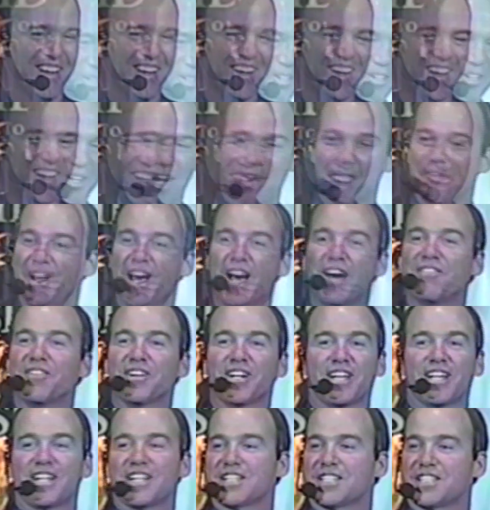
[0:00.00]
I'm never
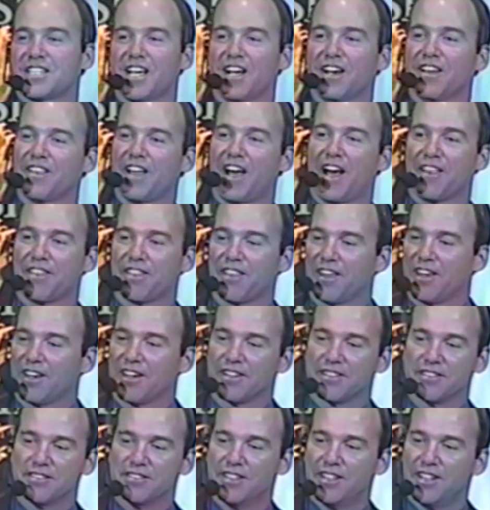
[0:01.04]
going to sell that
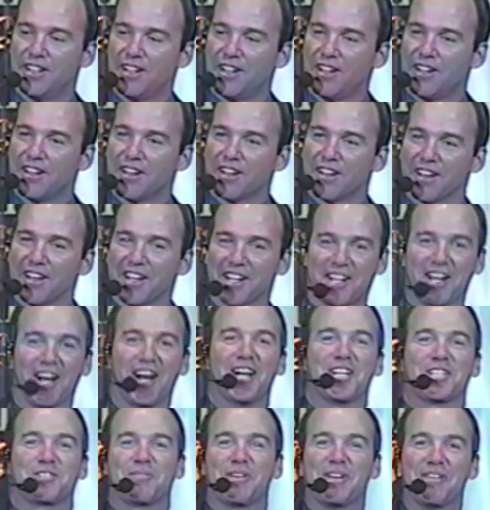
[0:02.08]
thing. It
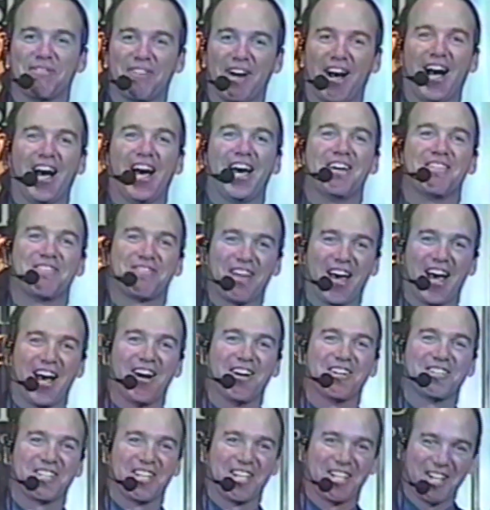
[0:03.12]
cost me
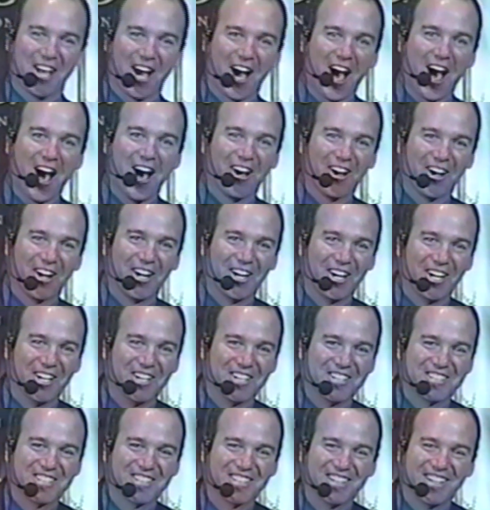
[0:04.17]

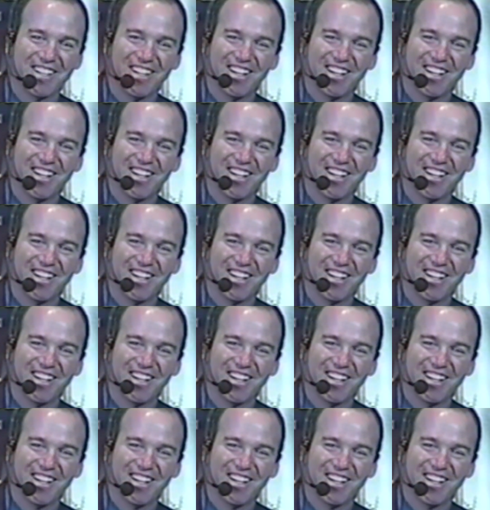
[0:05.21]
$5,000.